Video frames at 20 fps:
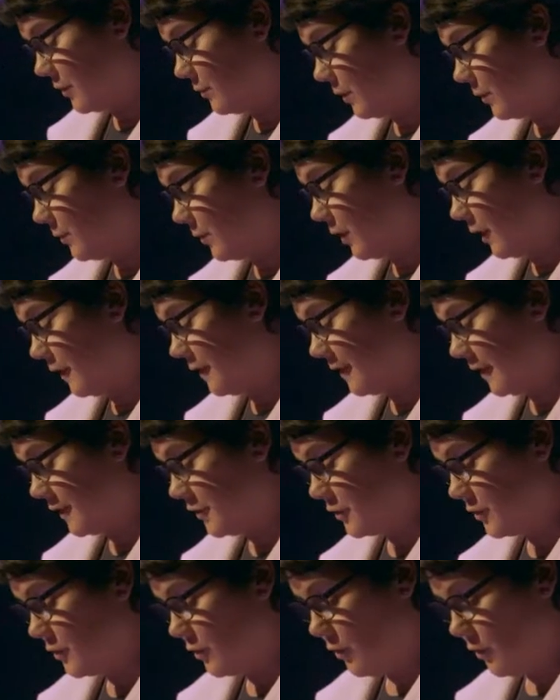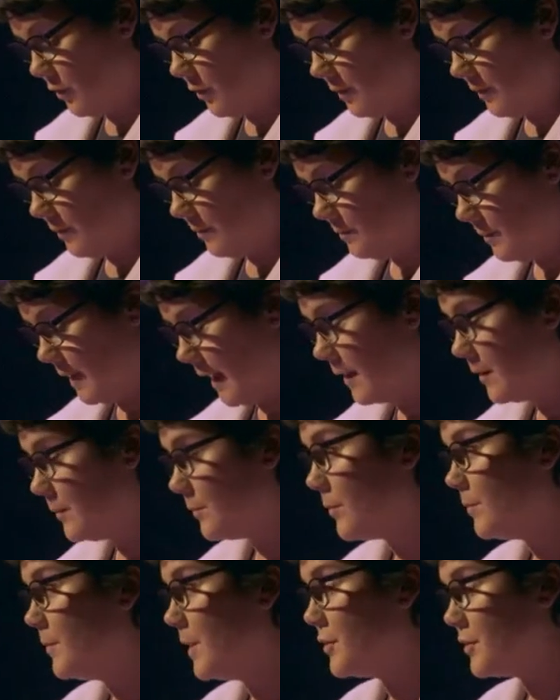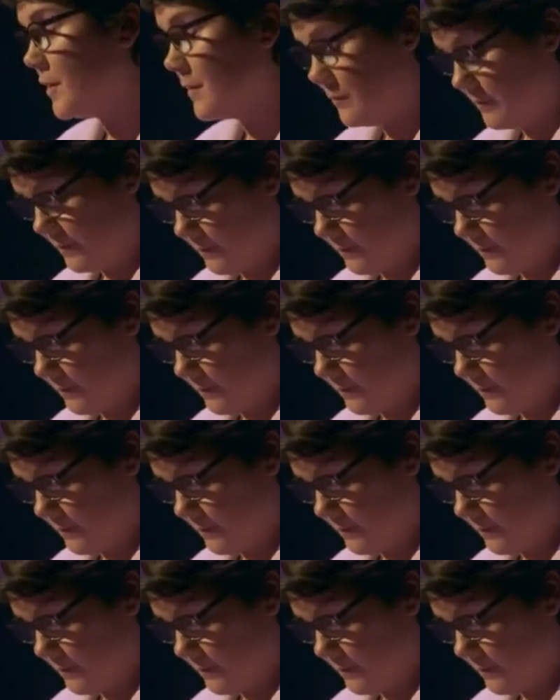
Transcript: we were all set to go. Planning permission,